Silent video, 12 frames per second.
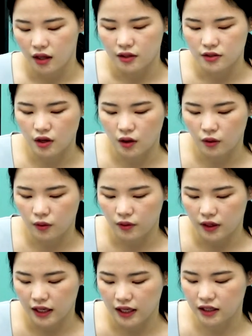So
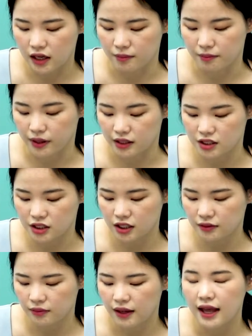in combustion,
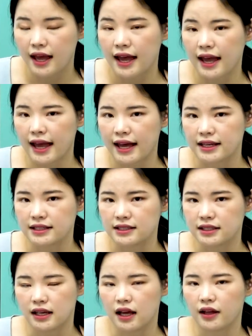
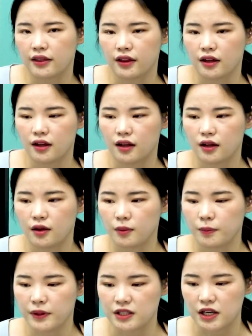as the
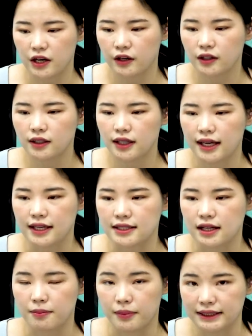material is
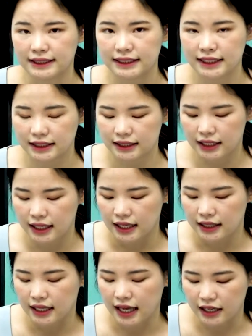combusted,
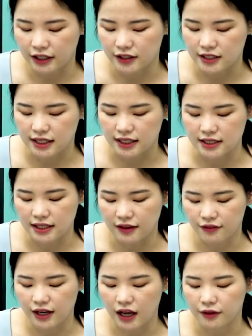the energy is
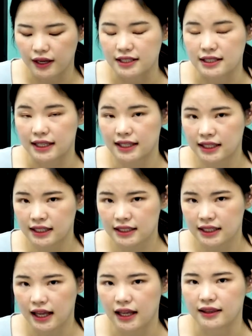given out as a
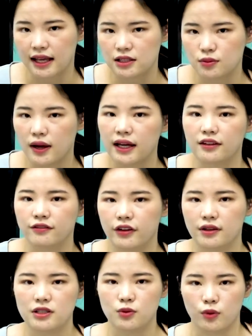heat, and that's why it
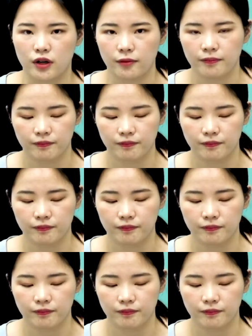feels warm.